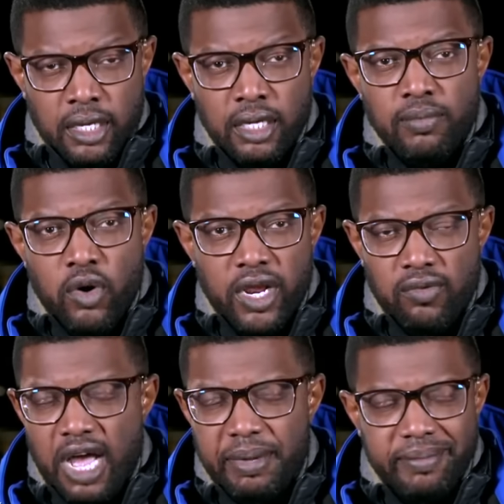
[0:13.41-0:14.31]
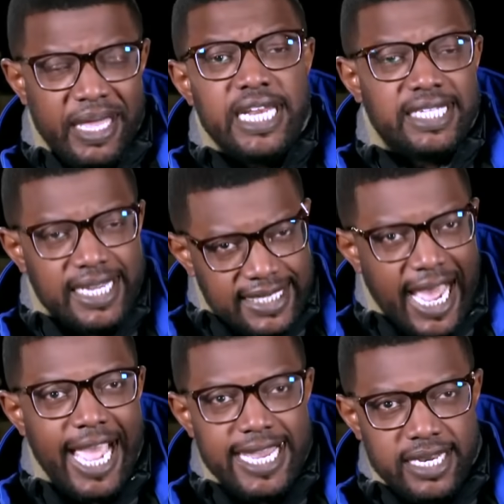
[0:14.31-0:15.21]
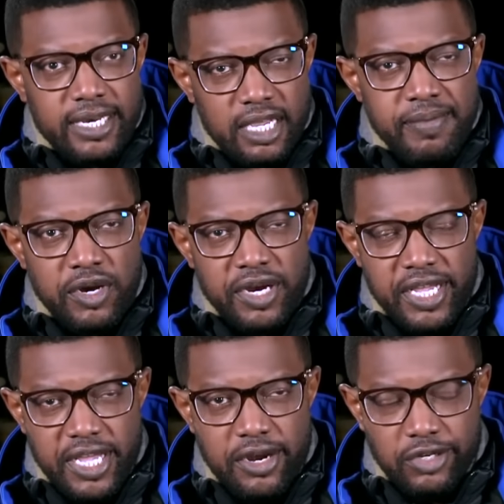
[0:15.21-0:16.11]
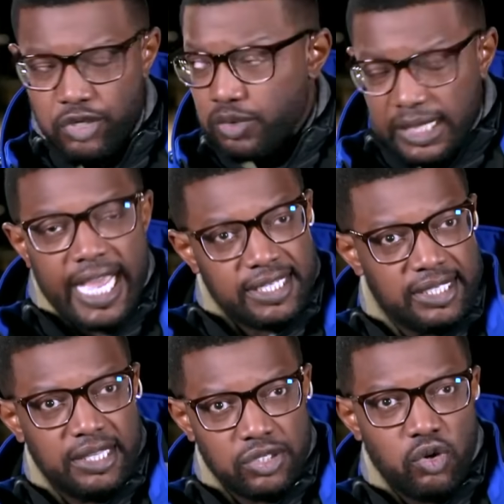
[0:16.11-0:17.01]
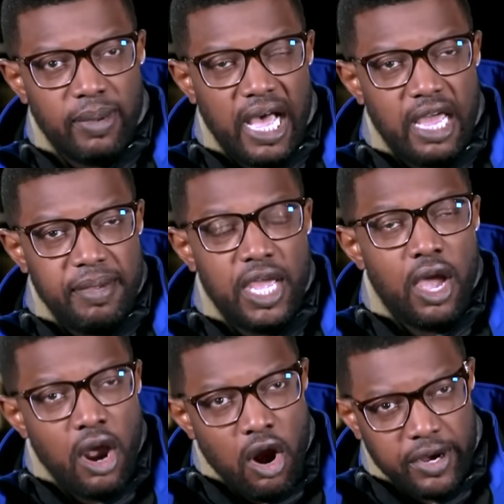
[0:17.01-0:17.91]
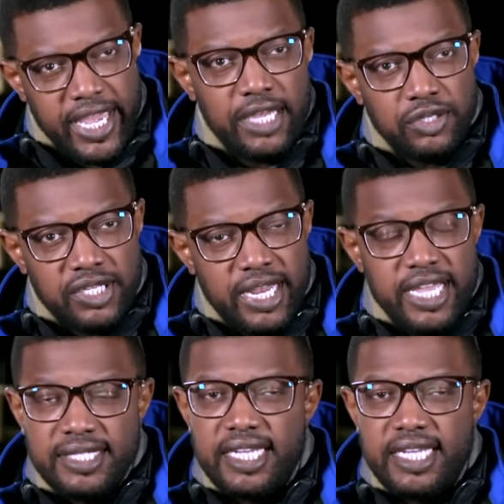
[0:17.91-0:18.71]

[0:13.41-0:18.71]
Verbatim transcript: Good morning, Robin. It is a tight knit community here, so classes at the school behind me are canceled today.